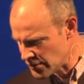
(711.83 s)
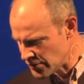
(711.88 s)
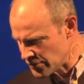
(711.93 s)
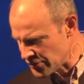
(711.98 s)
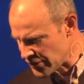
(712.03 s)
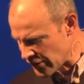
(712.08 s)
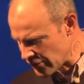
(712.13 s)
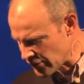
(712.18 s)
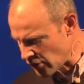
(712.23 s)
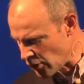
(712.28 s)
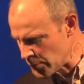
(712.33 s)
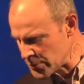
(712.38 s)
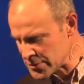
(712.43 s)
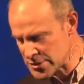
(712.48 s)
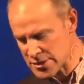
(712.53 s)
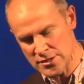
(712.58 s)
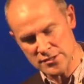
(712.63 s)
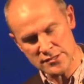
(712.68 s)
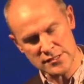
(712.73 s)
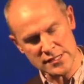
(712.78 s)
there are
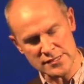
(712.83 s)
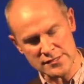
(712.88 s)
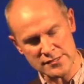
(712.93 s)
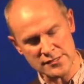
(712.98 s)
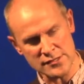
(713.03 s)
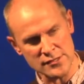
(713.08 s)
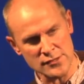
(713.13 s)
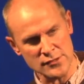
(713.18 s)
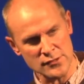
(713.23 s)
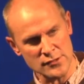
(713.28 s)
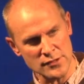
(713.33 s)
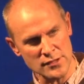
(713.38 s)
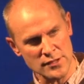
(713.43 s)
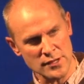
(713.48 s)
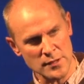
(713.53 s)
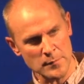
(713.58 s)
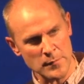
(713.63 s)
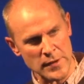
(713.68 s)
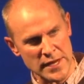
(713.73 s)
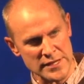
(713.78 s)
opportunities to
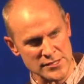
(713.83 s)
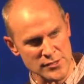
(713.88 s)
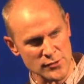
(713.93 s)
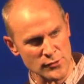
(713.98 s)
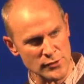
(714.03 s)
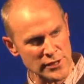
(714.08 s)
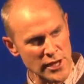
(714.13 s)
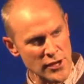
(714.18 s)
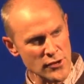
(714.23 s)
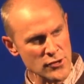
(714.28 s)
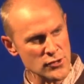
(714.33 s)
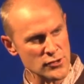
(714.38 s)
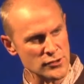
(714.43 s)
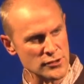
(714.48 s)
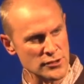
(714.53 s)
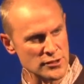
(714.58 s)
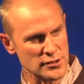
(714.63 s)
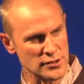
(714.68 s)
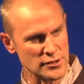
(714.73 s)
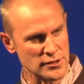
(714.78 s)
bless your local
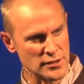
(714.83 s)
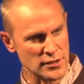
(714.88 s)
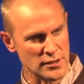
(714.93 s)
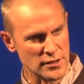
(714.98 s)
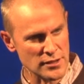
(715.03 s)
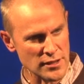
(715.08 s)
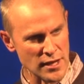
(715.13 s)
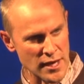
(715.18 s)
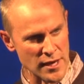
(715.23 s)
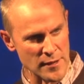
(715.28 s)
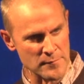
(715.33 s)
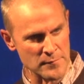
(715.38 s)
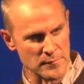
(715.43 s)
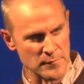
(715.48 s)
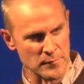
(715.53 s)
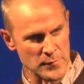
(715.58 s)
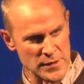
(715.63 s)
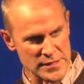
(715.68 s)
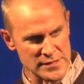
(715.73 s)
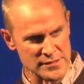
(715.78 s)

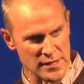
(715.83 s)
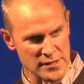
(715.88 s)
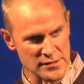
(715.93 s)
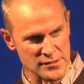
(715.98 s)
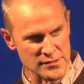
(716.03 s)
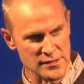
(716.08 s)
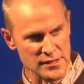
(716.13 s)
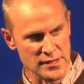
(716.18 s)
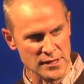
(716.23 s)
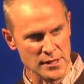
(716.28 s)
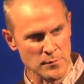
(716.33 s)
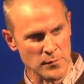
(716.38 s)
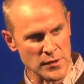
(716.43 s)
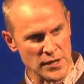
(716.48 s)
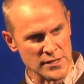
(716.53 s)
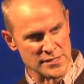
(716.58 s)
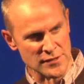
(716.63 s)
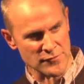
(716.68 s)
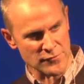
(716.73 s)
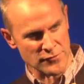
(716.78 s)
business,
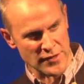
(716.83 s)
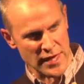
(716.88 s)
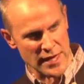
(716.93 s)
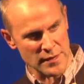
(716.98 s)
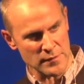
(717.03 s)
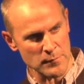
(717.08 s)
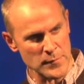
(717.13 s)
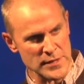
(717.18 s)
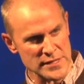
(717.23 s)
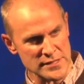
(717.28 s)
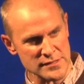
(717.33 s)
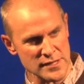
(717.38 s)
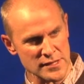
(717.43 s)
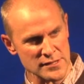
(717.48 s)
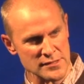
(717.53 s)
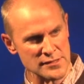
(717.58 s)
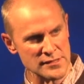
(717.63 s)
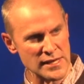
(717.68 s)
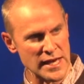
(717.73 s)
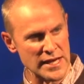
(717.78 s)
because if that
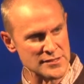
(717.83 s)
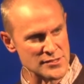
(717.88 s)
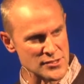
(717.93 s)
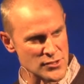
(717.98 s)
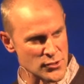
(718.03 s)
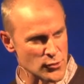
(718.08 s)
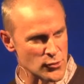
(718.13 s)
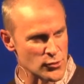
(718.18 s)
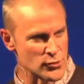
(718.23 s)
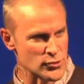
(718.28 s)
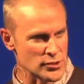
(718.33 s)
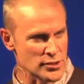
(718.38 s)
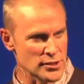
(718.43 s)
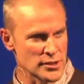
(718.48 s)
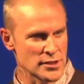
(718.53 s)
business has your